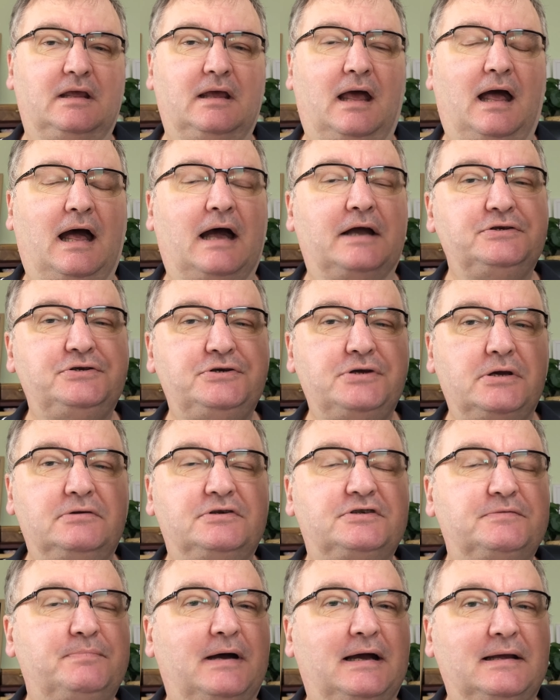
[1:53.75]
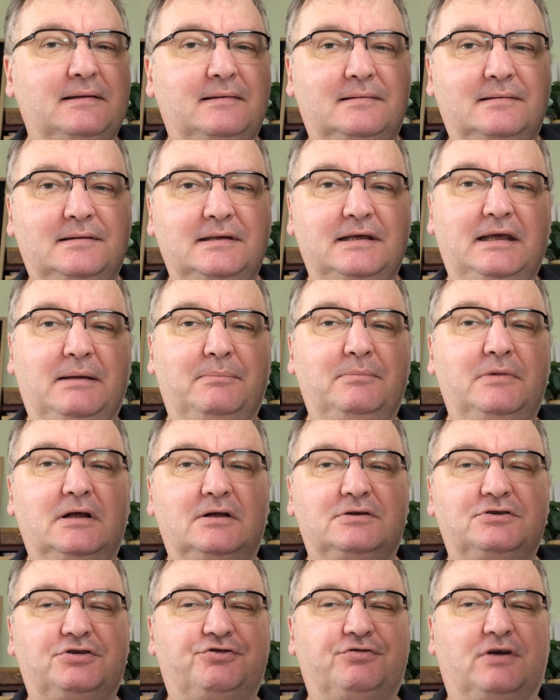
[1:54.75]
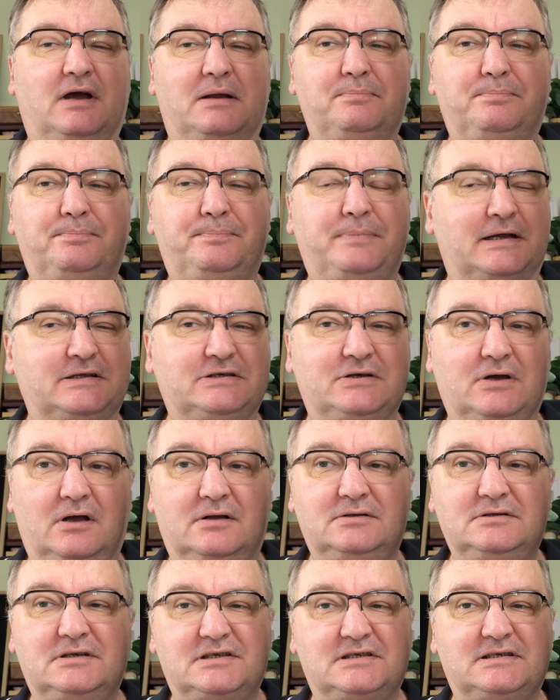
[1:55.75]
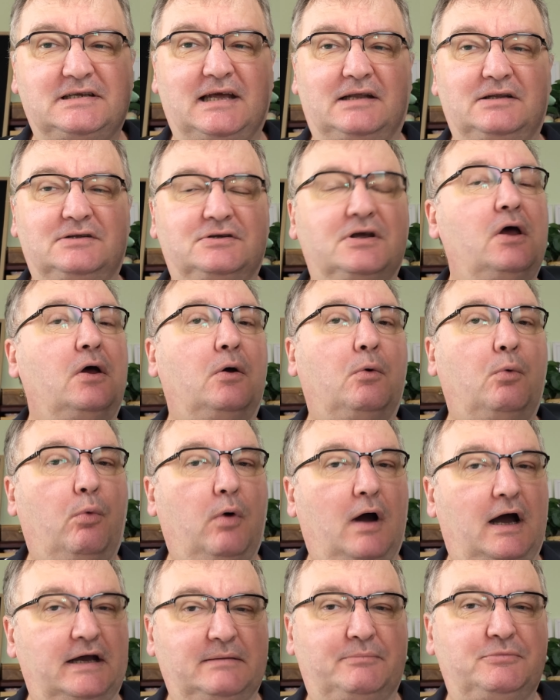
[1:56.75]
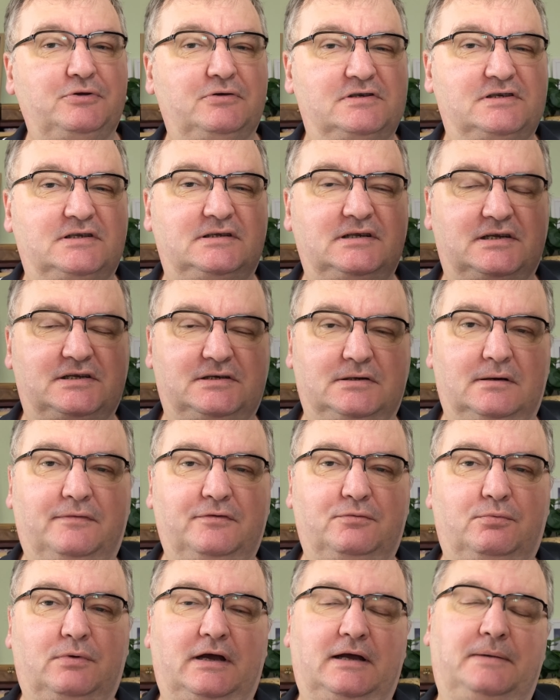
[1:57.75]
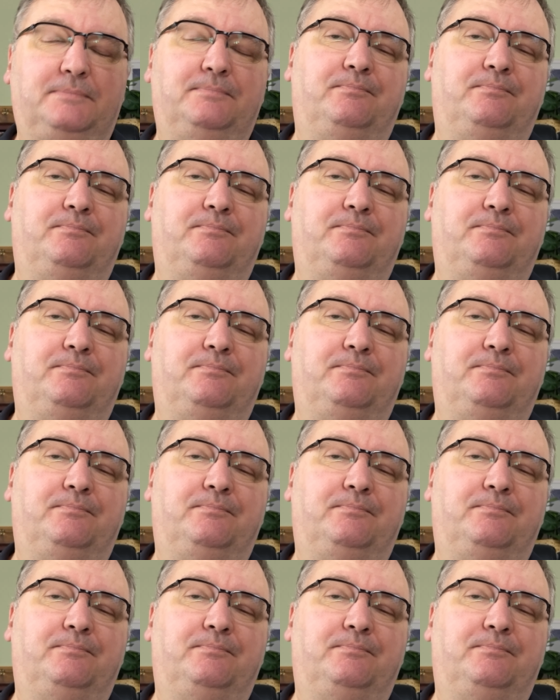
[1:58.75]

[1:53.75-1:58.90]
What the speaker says: I used my theme to try and better understand why I'm using this software.